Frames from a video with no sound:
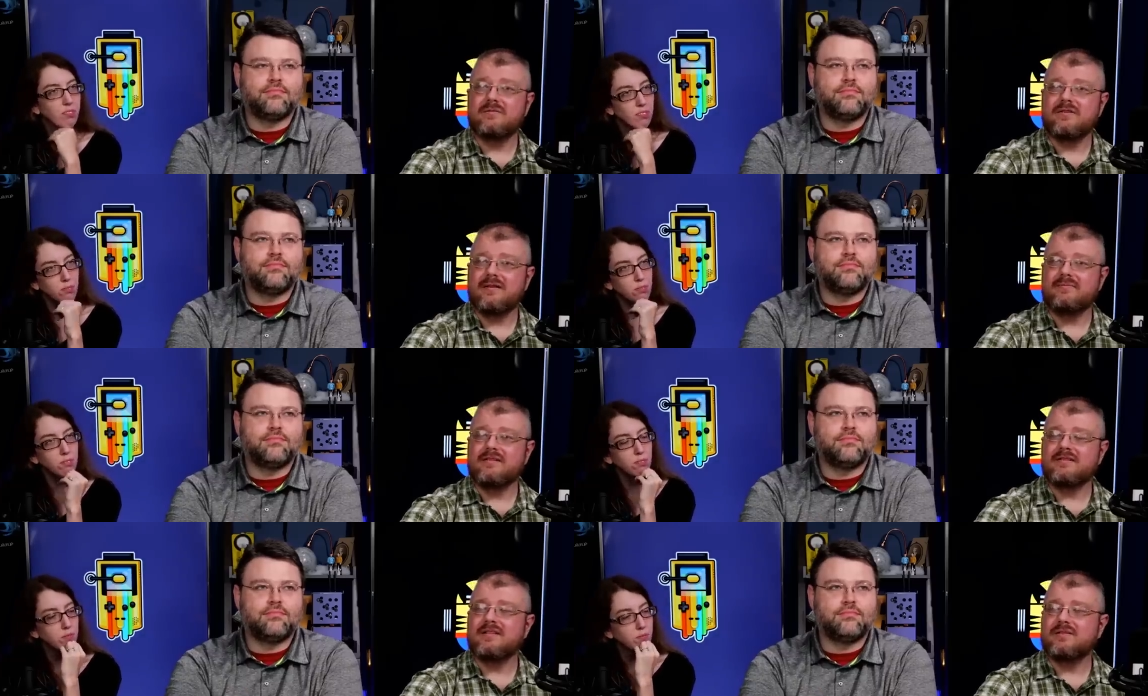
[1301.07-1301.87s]
Speaker 1: something
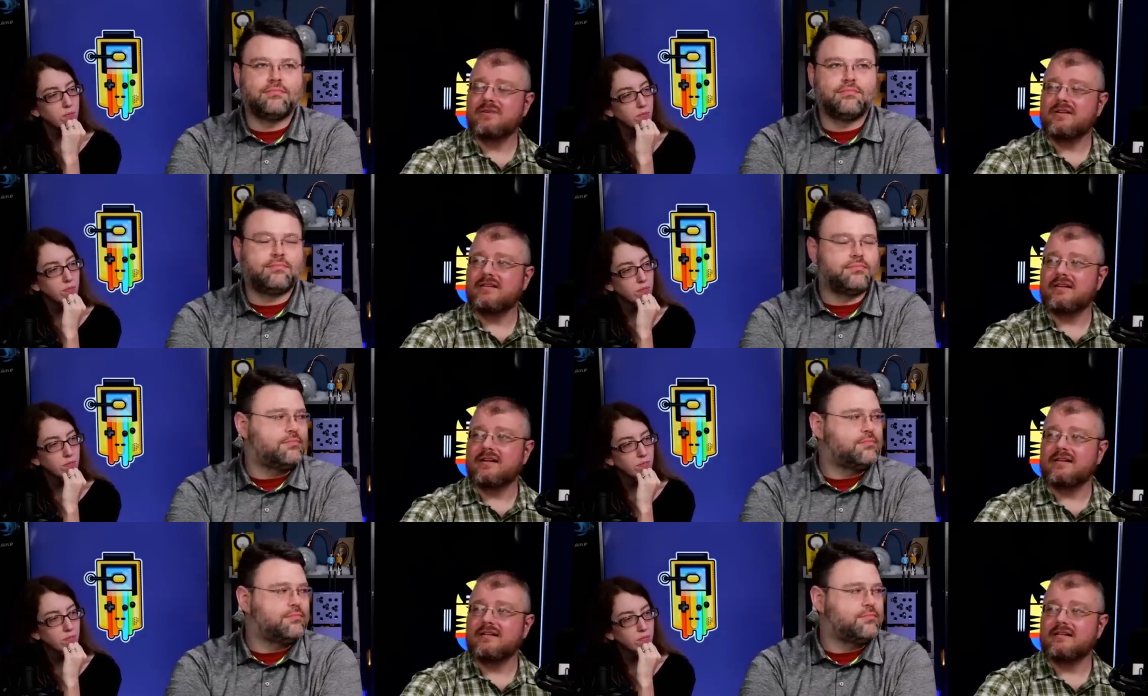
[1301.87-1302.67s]
happened this last week
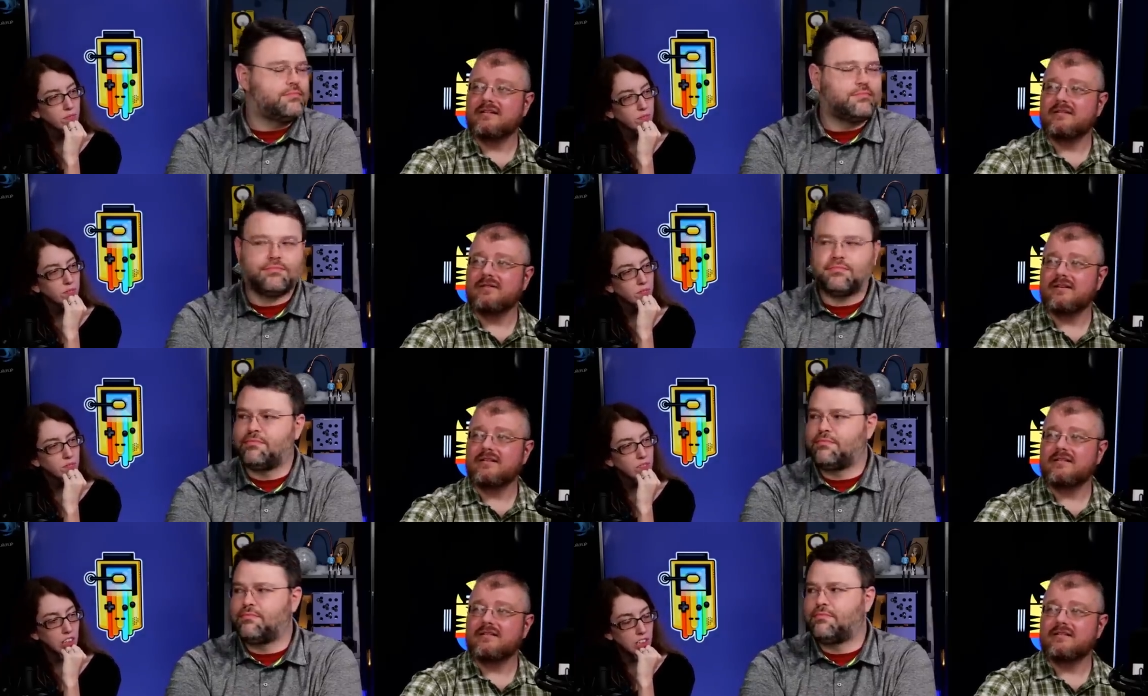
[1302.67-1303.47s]
there, right?
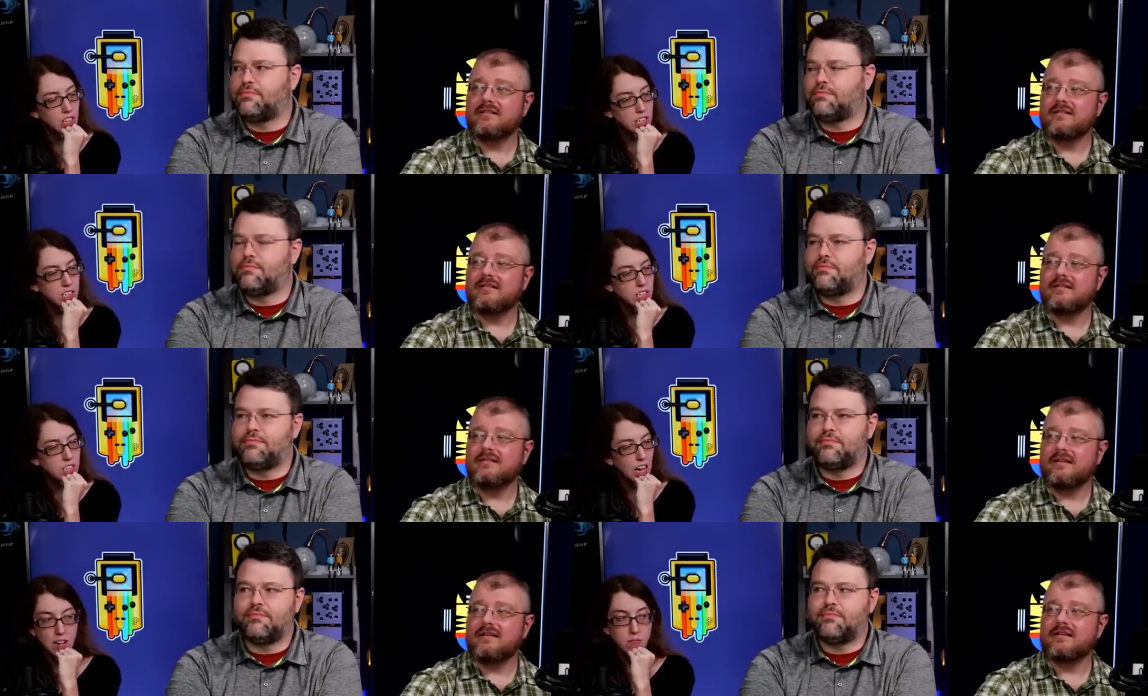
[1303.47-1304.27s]
Speaker 2: Did there?
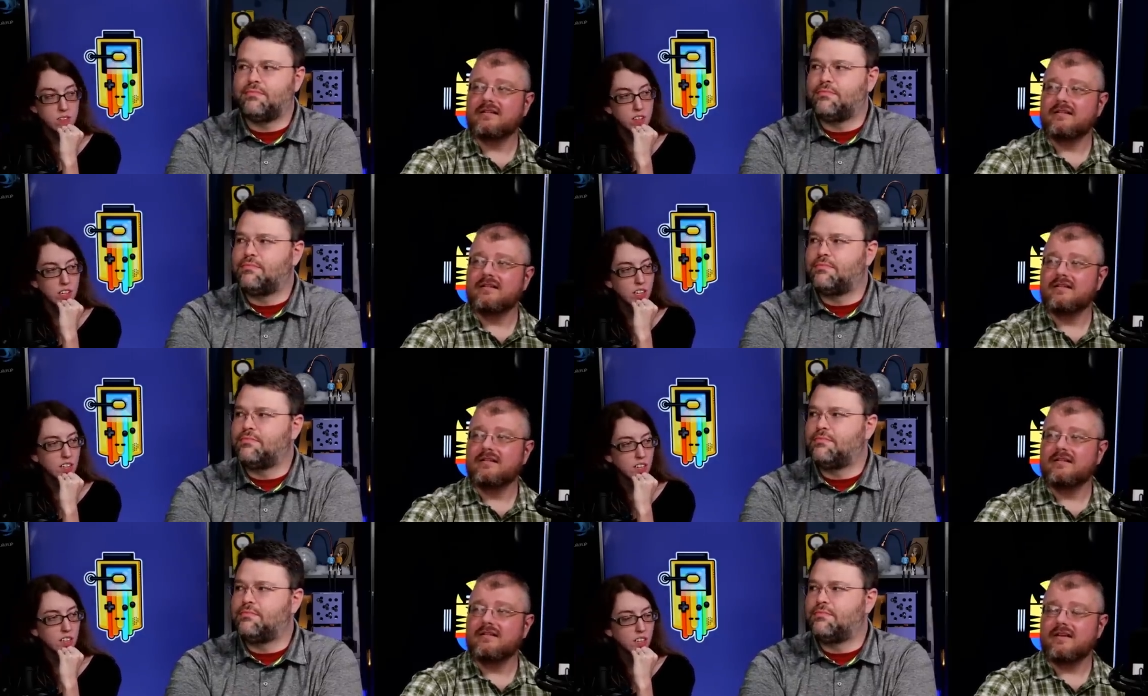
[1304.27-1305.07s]
Yeah. I haven't seen it.
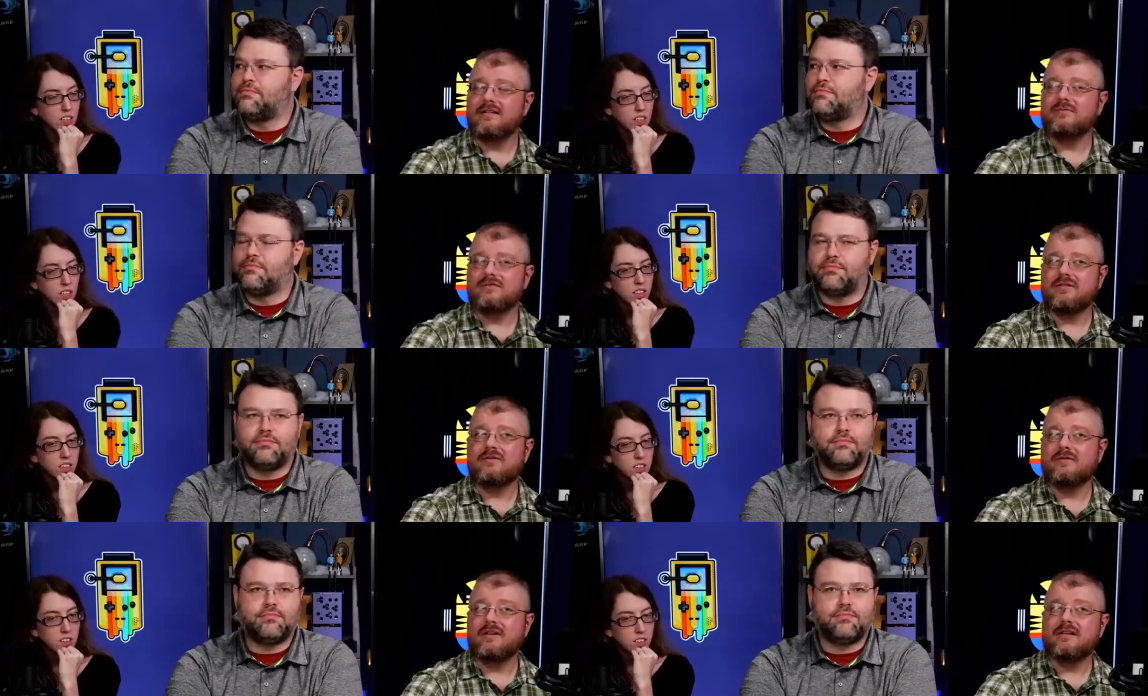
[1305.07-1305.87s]
Speaker 1: Yeah, there was an
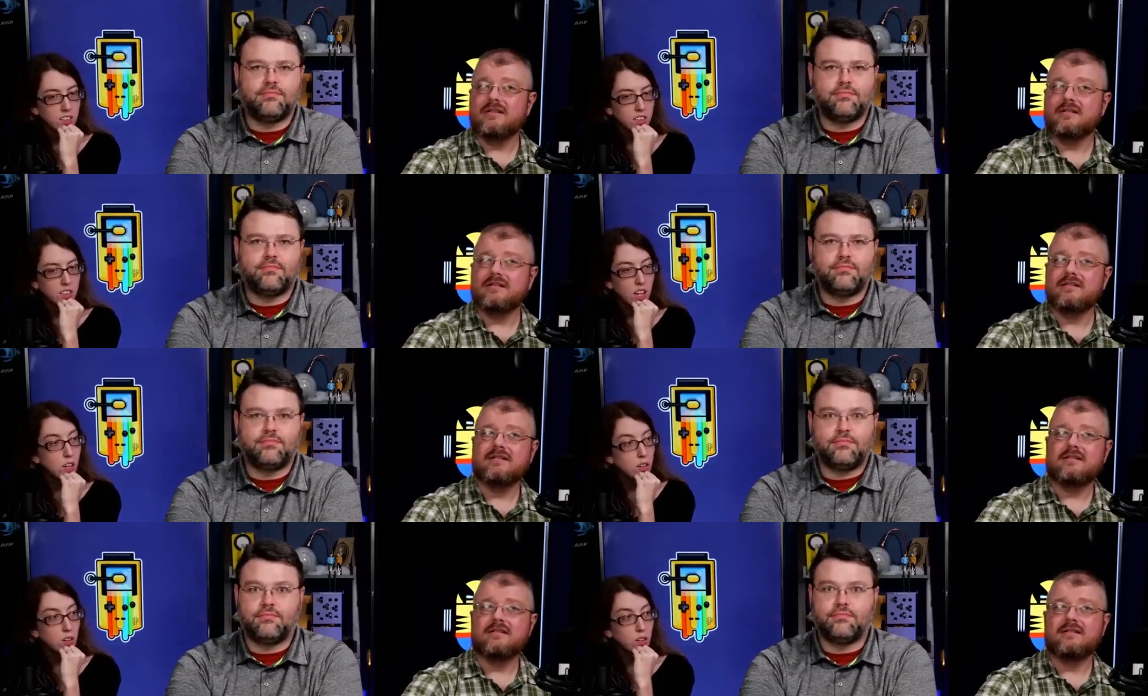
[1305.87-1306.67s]
earthquake.
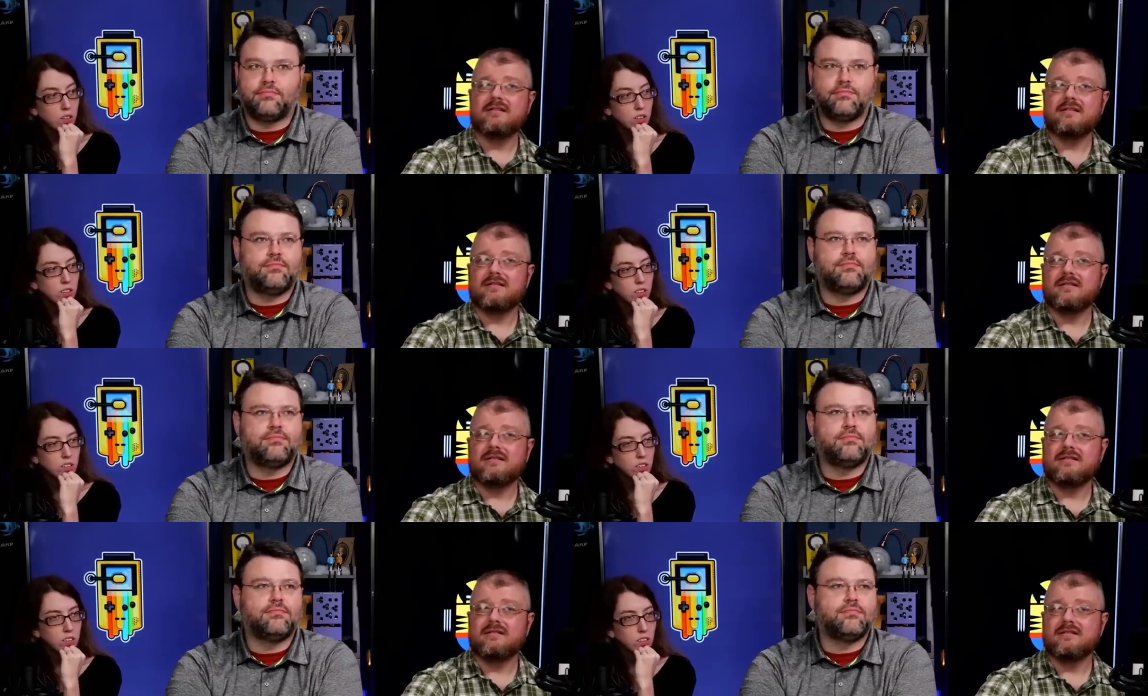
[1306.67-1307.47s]
Speaker 2: Oh.
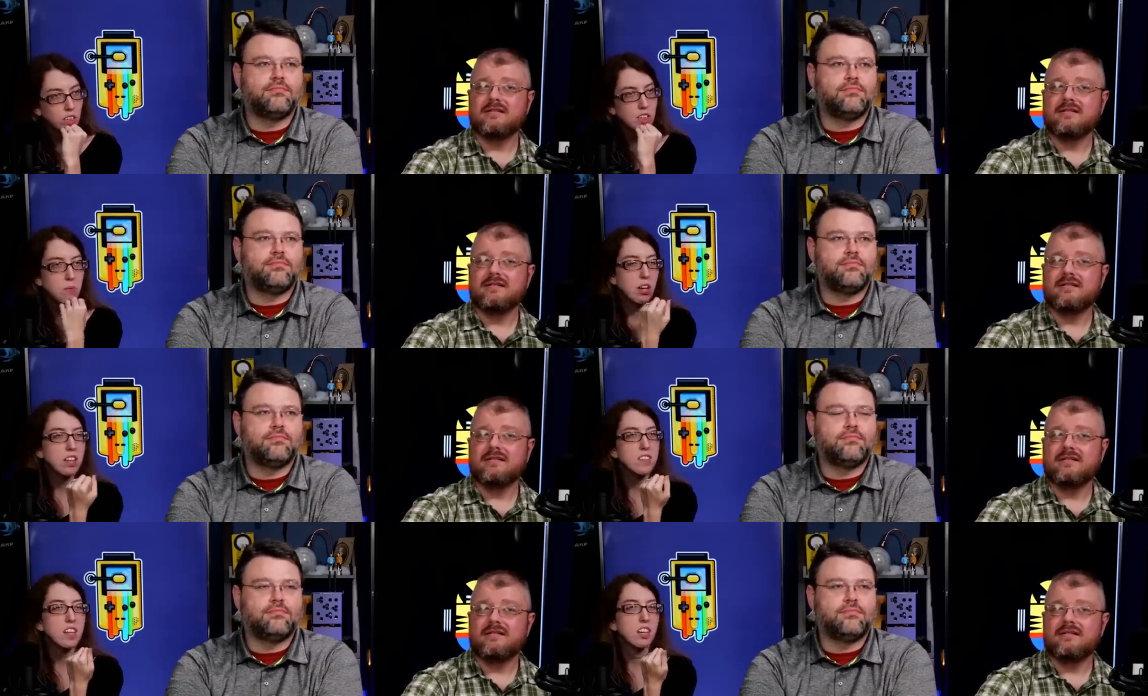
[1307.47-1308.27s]
That's
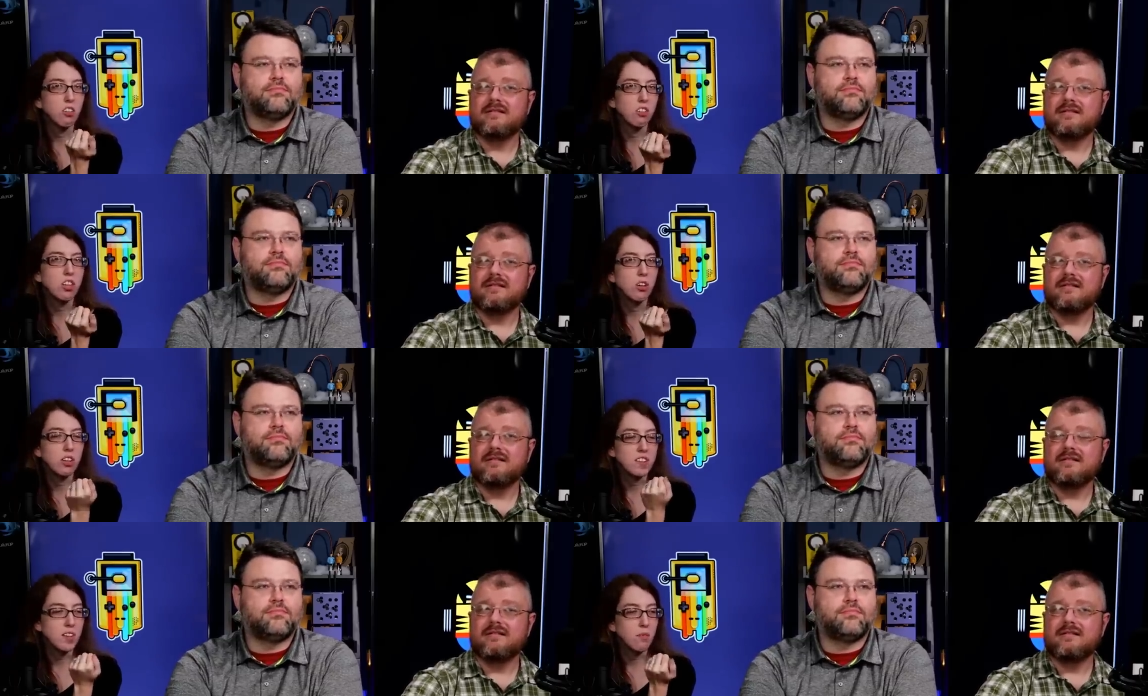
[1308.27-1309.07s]
isn't that good though?
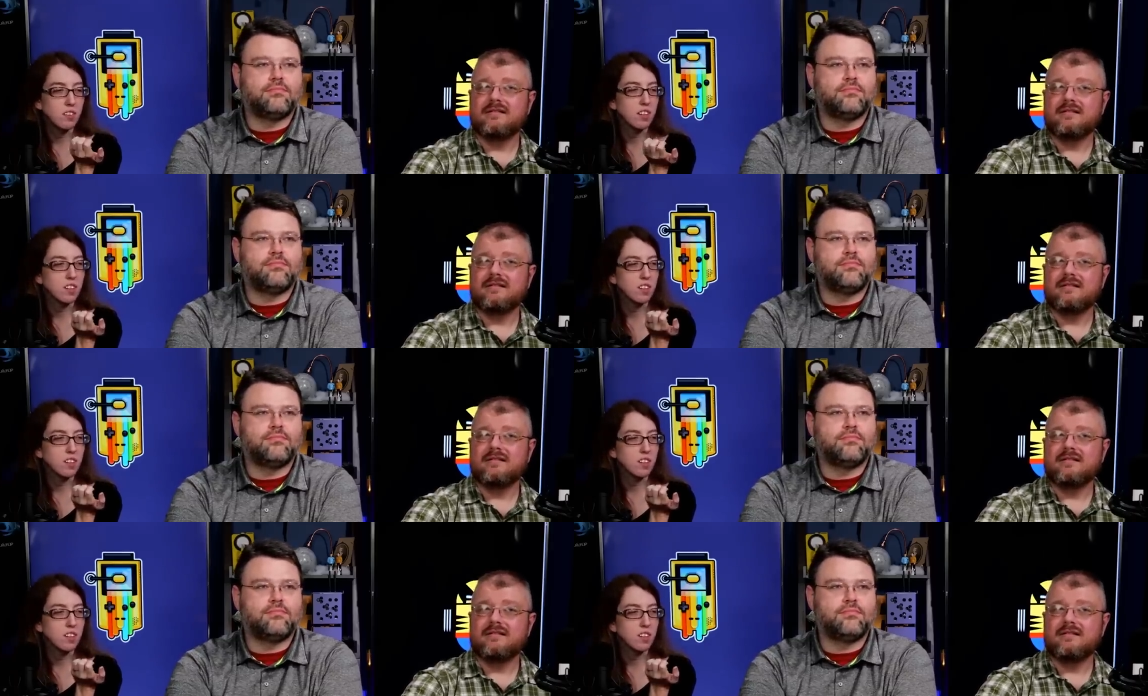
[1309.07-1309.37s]
They say if it's